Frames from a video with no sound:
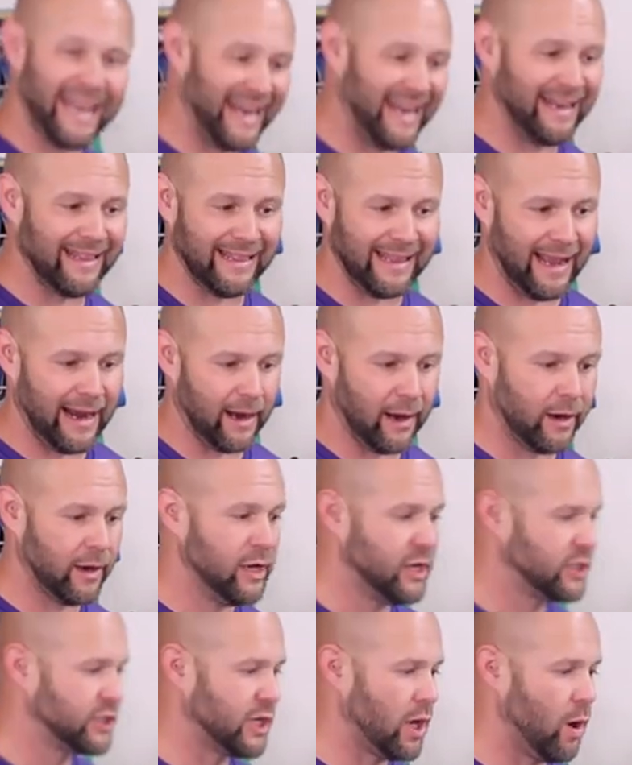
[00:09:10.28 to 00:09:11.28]
in
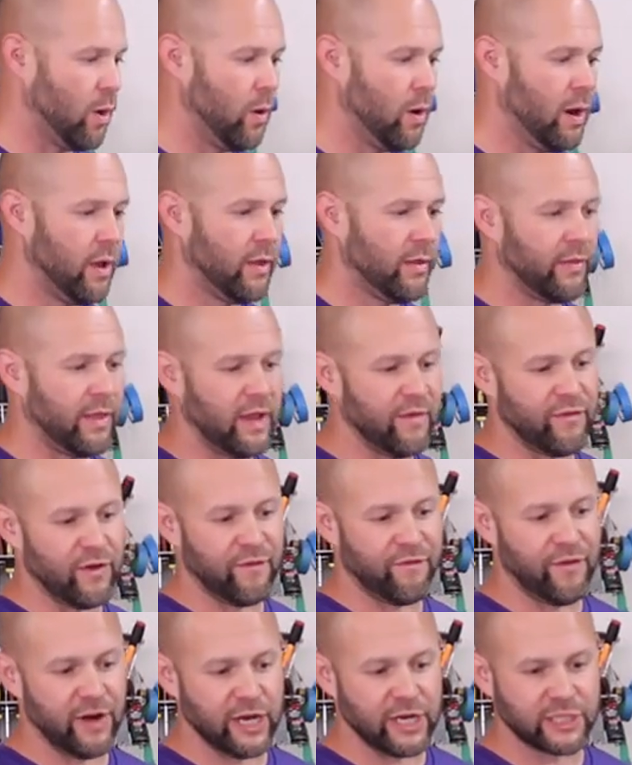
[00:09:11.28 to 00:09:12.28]
there. So the
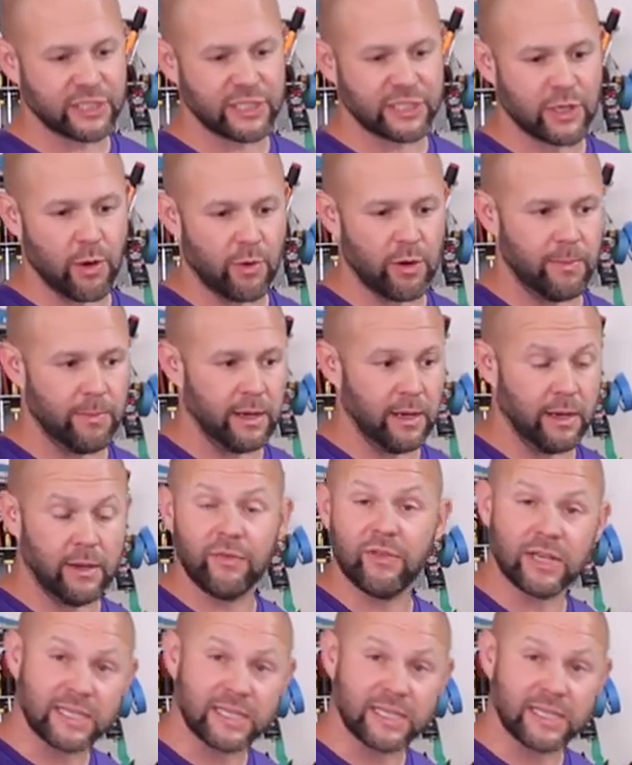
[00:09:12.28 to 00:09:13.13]
Infinite Finish is going to be